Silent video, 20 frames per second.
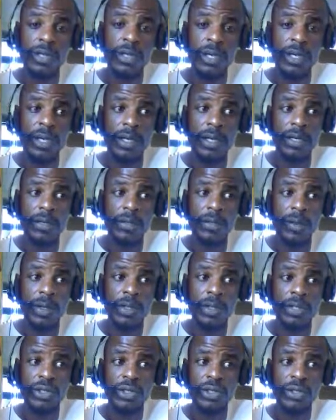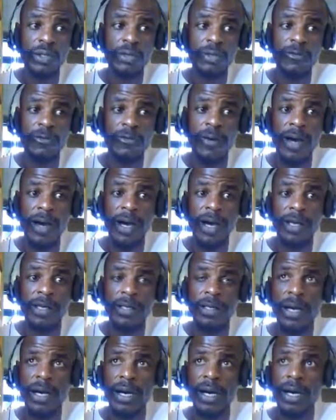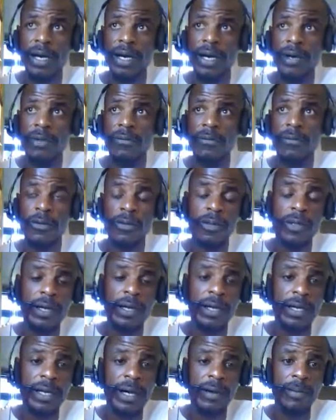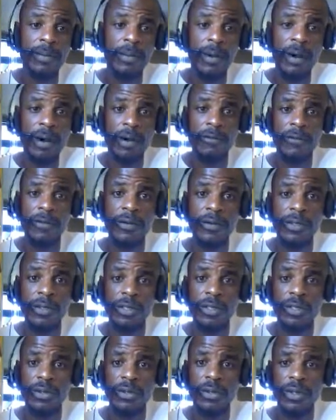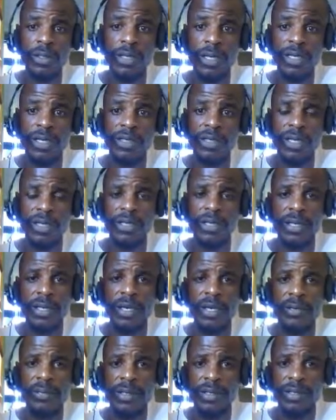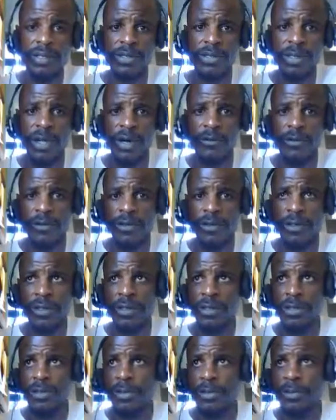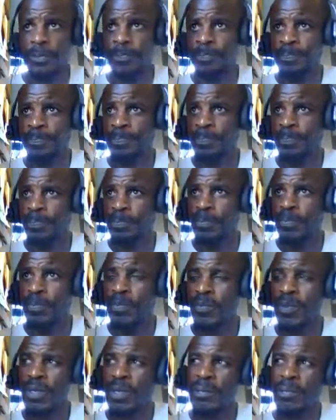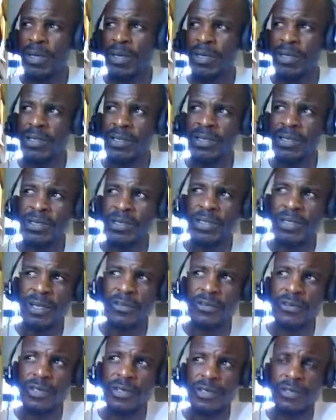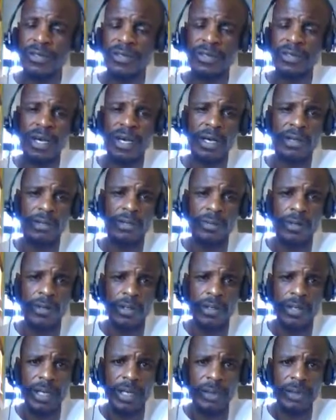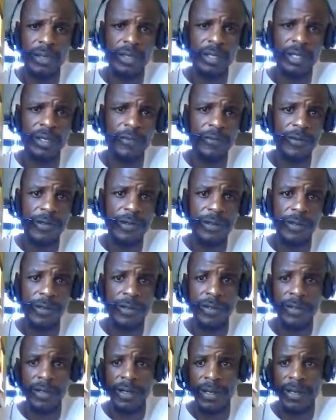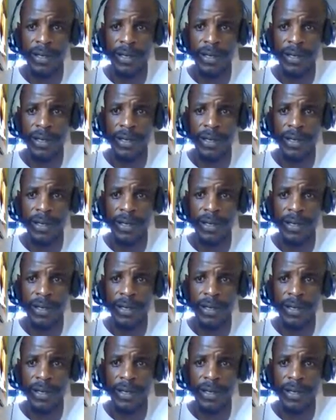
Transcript: and what you can find helpful that I'm offering to you and us as a company is offering to you. But in this self-centered kind of world that we live in,